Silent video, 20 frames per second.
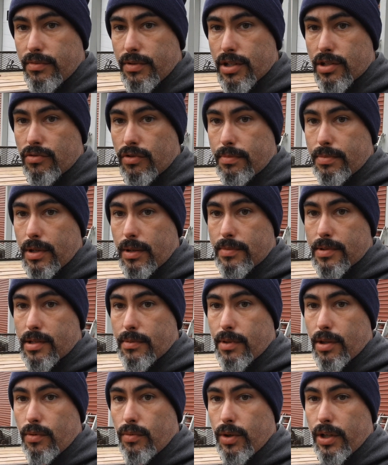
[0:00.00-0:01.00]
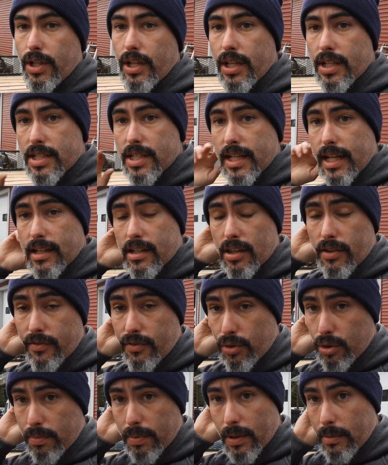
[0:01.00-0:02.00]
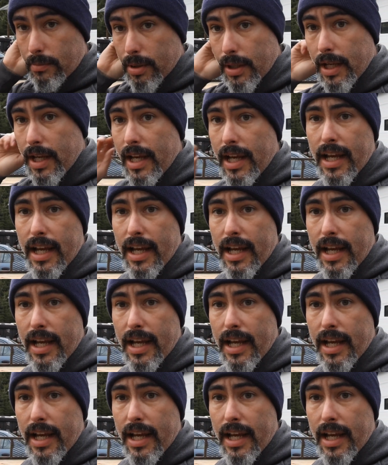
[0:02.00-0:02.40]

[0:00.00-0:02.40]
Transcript: We just ripped up some of the wood to get to the fuel pump.